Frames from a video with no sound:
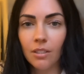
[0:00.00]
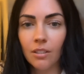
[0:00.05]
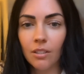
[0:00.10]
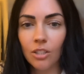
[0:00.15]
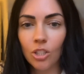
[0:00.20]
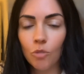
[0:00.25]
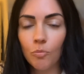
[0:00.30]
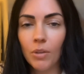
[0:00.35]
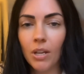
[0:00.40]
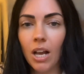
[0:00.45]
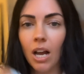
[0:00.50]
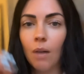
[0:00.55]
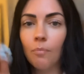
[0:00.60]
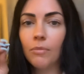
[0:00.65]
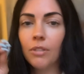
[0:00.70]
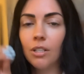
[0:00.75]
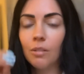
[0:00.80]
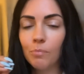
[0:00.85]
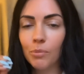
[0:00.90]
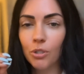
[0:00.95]
You become
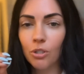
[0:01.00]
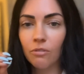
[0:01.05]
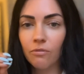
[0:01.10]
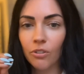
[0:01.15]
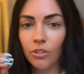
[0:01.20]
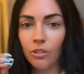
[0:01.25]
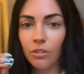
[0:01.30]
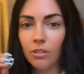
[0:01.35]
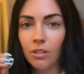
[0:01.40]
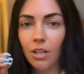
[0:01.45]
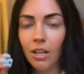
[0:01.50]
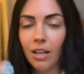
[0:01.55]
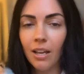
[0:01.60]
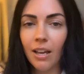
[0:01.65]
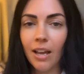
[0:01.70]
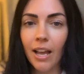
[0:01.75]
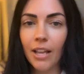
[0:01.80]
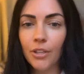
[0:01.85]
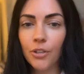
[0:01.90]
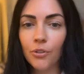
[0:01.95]
the observer
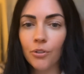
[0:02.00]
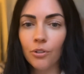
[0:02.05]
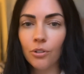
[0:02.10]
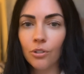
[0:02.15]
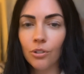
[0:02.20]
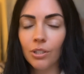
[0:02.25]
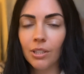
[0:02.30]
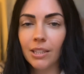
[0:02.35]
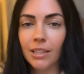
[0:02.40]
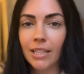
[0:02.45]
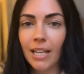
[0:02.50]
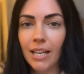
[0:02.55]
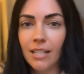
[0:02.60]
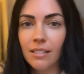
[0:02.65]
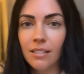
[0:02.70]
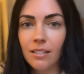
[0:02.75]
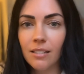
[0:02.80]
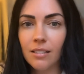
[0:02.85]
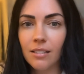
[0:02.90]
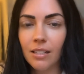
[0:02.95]
and you're
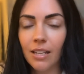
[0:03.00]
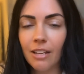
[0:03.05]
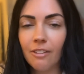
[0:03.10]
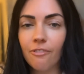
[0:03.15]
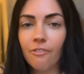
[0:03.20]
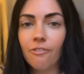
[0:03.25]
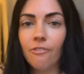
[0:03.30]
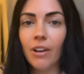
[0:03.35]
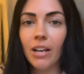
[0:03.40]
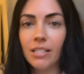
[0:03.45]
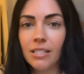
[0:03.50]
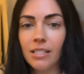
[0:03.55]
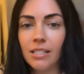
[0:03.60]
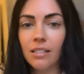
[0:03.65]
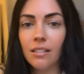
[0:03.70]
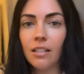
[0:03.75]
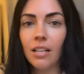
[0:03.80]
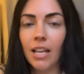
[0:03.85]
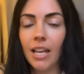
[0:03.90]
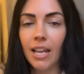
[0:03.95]
less
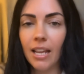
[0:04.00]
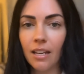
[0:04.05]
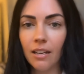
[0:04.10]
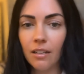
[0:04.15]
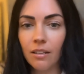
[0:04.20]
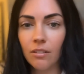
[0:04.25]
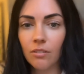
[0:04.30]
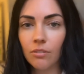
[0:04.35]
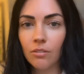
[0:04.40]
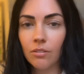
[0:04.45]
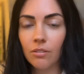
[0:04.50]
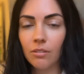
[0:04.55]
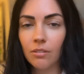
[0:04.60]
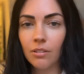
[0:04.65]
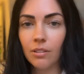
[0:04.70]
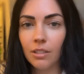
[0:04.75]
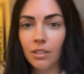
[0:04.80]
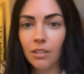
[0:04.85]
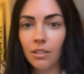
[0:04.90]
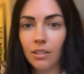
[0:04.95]
invested in
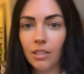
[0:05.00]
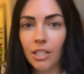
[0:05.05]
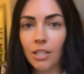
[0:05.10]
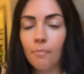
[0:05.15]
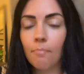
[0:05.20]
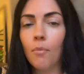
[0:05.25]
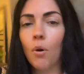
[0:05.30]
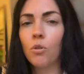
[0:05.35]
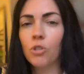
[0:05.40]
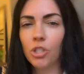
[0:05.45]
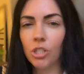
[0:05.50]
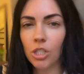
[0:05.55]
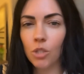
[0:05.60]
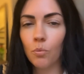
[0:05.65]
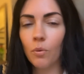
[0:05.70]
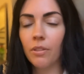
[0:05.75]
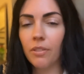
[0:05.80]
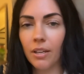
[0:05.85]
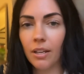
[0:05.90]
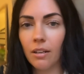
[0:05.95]
the emotions
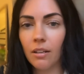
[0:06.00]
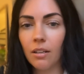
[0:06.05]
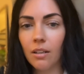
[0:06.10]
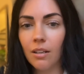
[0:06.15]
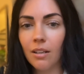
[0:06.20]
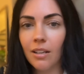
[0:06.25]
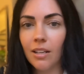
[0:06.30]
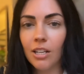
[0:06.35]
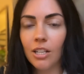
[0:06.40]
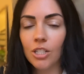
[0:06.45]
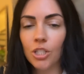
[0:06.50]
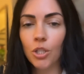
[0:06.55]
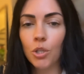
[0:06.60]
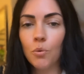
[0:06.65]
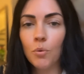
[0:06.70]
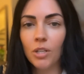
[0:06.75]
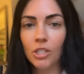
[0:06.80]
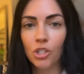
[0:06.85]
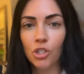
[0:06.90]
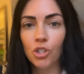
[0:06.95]
with it. So you
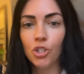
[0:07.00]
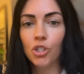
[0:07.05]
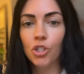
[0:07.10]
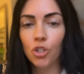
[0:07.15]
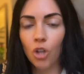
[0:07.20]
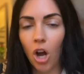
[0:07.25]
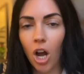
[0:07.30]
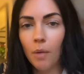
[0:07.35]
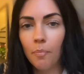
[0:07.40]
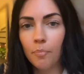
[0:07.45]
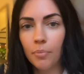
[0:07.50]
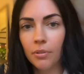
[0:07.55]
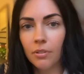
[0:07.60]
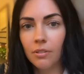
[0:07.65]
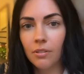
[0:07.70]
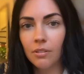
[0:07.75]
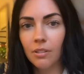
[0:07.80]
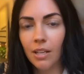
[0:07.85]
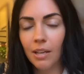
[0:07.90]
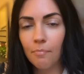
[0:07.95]
can stop,
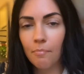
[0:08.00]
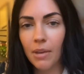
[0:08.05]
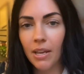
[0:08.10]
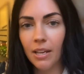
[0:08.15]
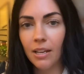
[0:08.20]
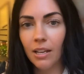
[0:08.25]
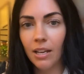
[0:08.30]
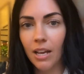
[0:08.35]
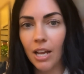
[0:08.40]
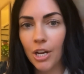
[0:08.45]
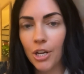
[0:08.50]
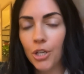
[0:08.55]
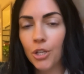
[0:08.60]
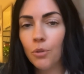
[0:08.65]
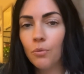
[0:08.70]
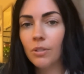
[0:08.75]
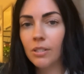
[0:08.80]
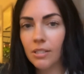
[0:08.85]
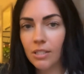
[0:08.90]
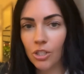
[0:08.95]
make a new
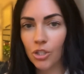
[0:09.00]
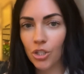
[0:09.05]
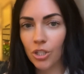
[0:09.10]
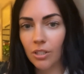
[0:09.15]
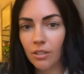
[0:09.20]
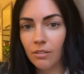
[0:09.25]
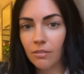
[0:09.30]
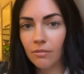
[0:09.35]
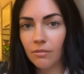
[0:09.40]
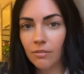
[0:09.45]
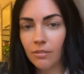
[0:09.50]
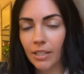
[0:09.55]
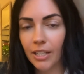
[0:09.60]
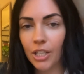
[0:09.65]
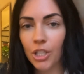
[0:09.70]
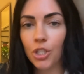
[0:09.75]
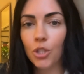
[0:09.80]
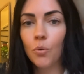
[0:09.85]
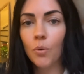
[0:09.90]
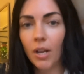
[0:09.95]
decision, like
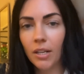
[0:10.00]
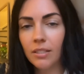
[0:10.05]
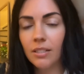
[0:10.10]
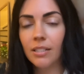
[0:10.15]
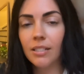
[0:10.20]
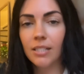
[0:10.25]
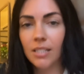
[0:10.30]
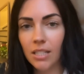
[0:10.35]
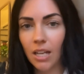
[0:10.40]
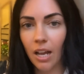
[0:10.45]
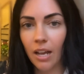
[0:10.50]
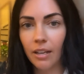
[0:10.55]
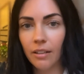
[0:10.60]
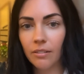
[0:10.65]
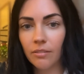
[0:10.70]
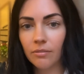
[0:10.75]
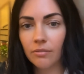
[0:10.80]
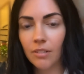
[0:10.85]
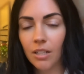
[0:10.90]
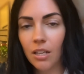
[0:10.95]
you get to decide,
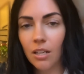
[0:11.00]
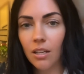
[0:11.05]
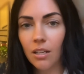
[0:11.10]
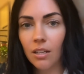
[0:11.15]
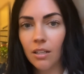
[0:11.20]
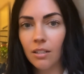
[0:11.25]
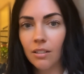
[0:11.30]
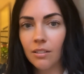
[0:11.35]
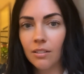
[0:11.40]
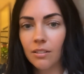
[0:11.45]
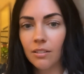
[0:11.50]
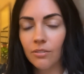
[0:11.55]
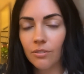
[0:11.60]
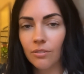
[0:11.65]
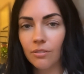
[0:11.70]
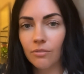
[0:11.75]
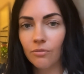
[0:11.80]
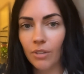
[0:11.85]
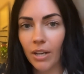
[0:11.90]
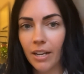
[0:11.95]

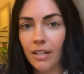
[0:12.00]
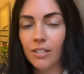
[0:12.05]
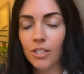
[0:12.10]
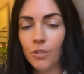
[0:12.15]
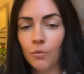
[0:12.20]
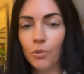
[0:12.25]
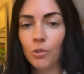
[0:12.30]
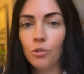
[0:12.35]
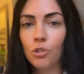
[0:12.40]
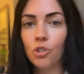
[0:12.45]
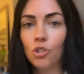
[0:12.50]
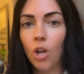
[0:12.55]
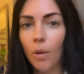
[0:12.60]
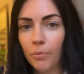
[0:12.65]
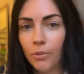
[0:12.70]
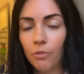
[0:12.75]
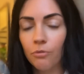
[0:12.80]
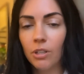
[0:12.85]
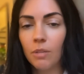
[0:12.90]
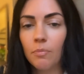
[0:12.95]
right? So you stop
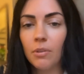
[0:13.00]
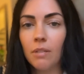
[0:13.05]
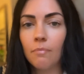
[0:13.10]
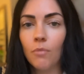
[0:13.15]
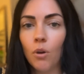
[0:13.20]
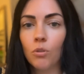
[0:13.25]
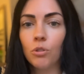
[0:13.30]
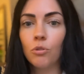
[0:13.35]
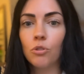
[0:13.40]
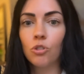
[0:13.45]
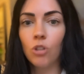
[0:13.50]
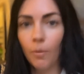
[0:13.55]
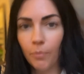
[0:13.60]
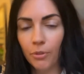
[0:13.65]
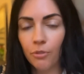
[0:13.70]
the repeat mode, you stop the